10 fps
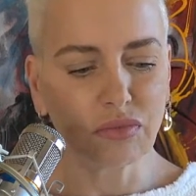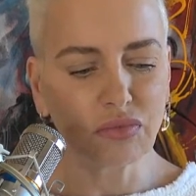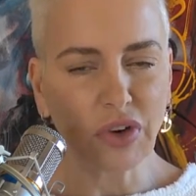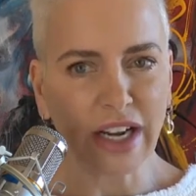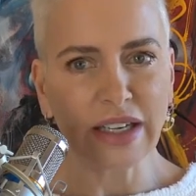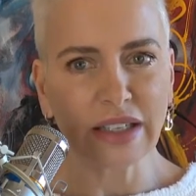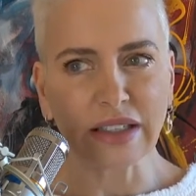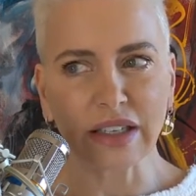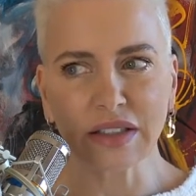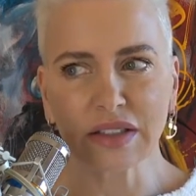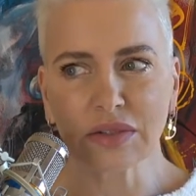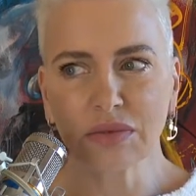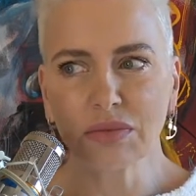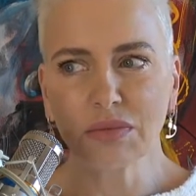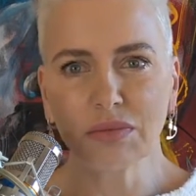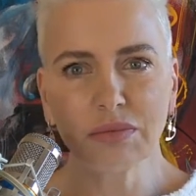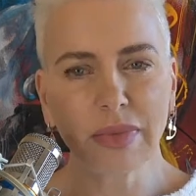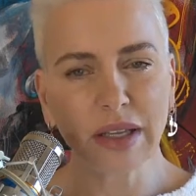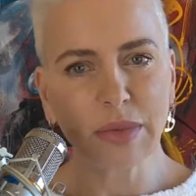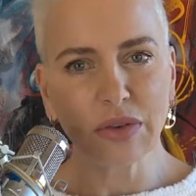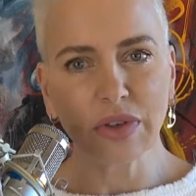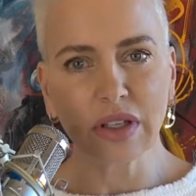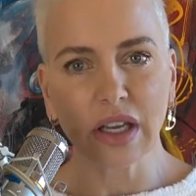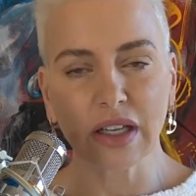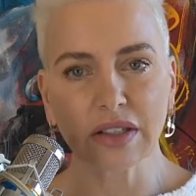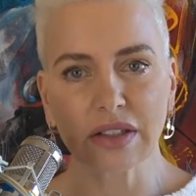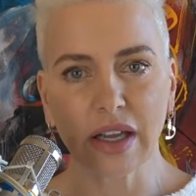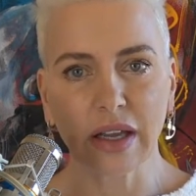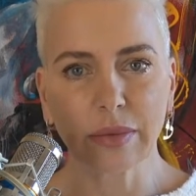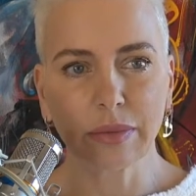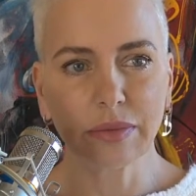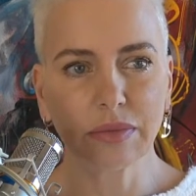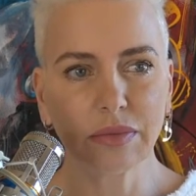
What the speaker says: writing this made me realize that